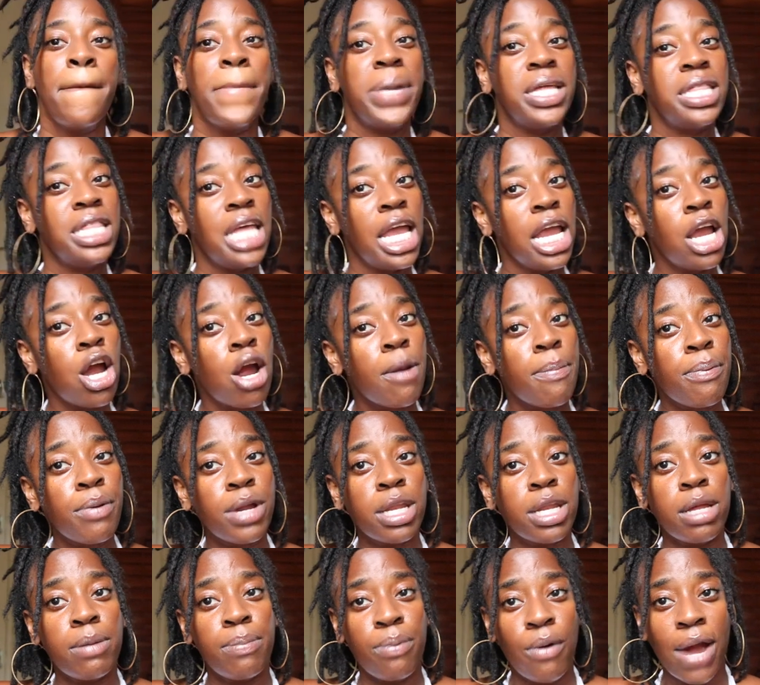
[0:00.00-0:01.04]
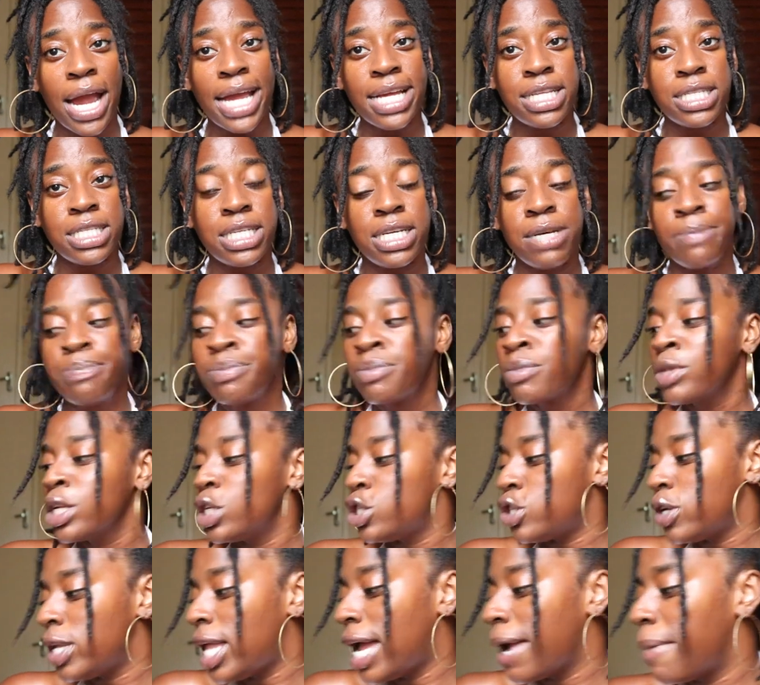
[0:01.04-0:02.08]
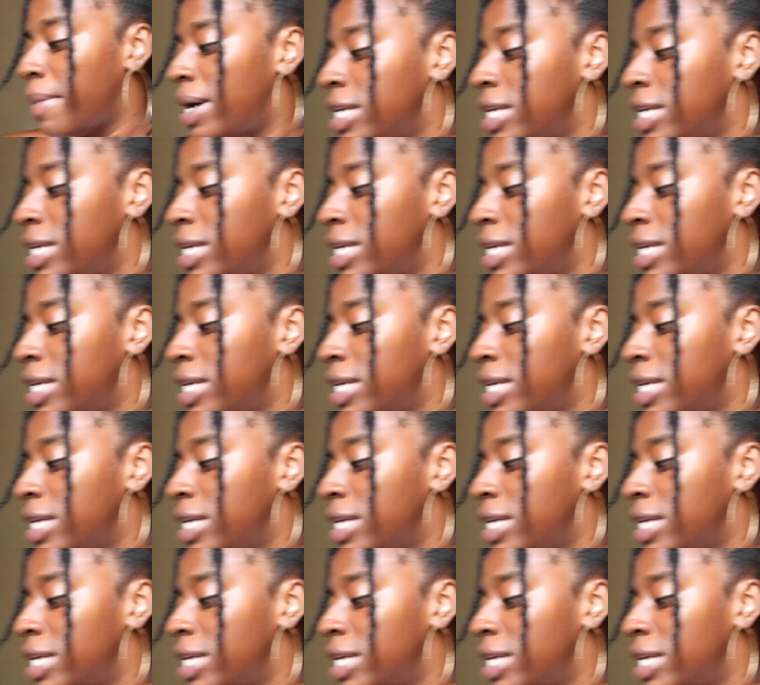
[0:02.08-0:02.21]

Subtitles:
but they are pretty pricey. So like